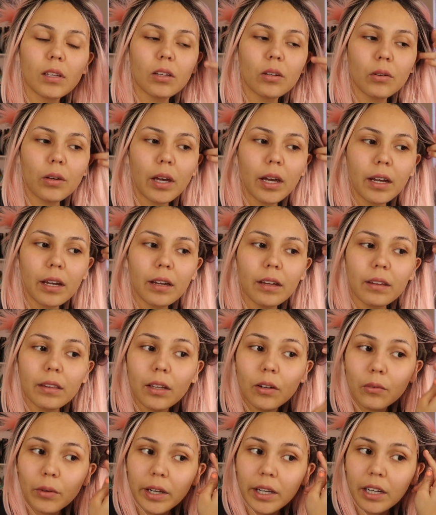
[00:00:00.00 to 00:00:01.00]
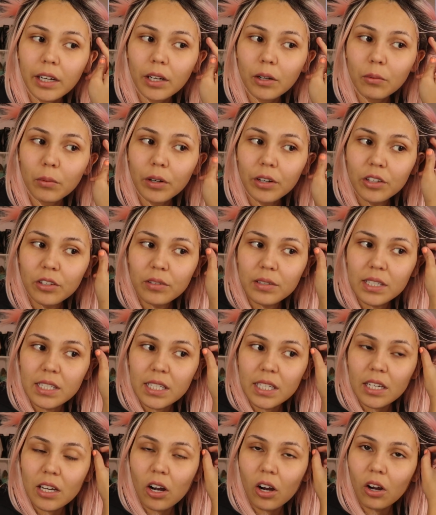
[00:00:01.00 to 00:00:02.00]
Okay, and then right here where you
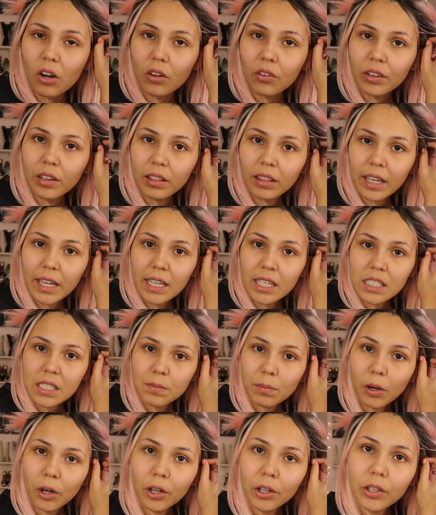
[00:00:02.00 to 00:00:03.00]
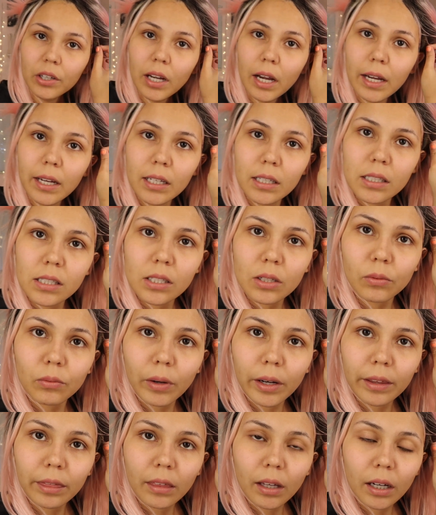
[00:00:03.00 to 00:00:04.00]
see all the lace part, you guys,
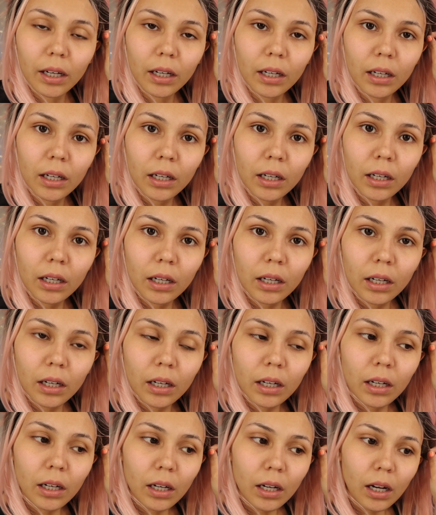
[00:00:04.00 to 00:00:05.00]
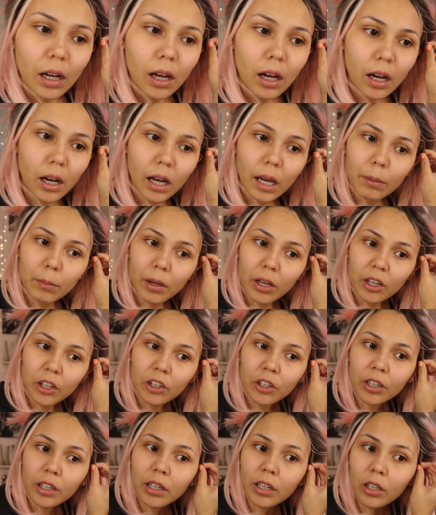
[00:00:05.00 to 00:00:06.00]
right there,
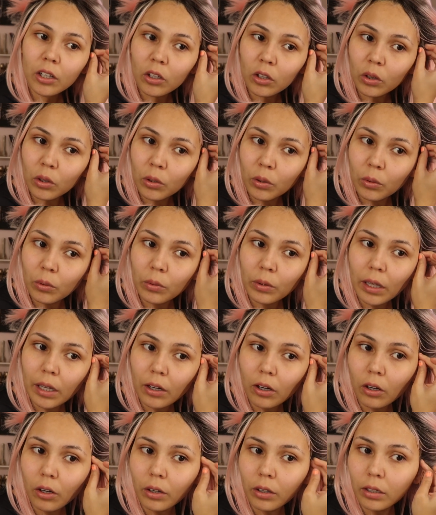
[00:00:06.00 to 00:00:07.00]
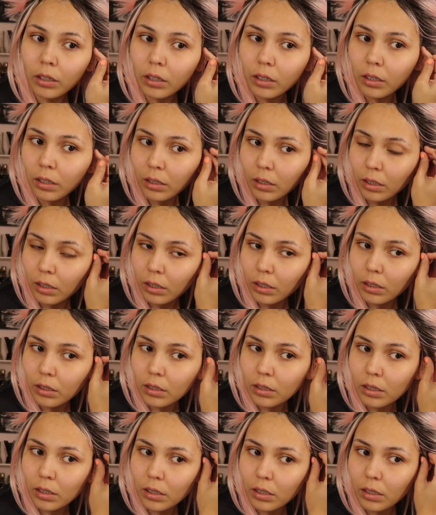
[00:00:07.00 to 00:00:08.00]
you're gonna glue that on
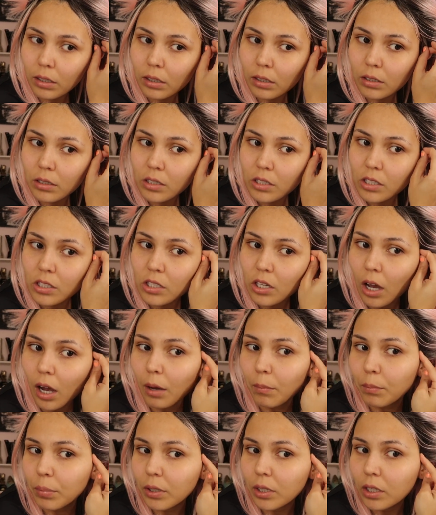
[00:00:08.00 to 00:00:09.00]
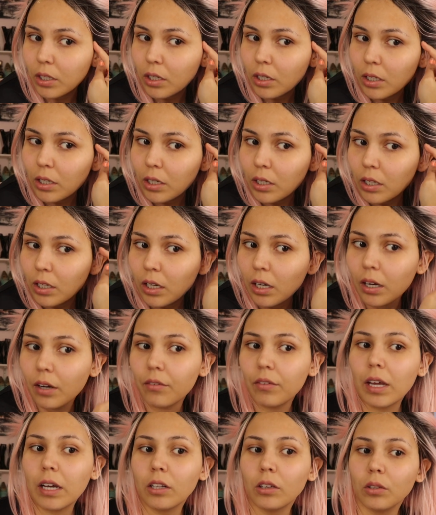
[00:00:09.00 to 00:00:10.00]
top of
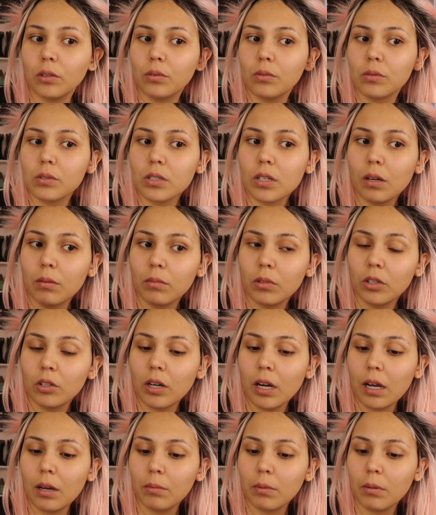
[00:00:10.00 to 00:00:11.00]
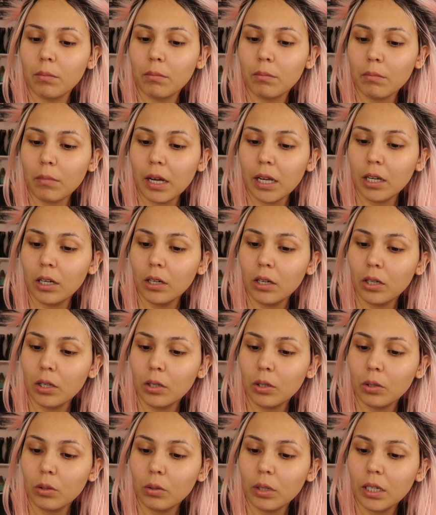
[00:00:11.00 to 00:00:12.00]
that glue. So I'm gonna grab my
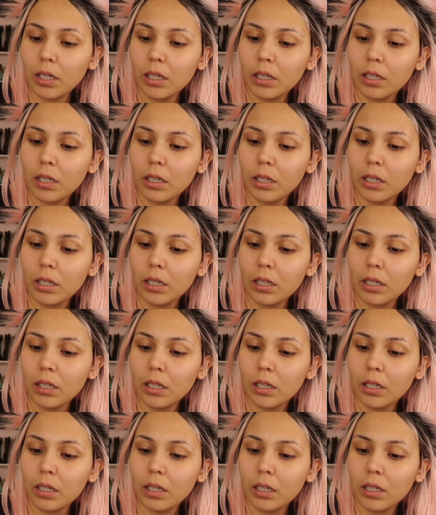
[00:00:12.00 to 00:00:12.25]
glue.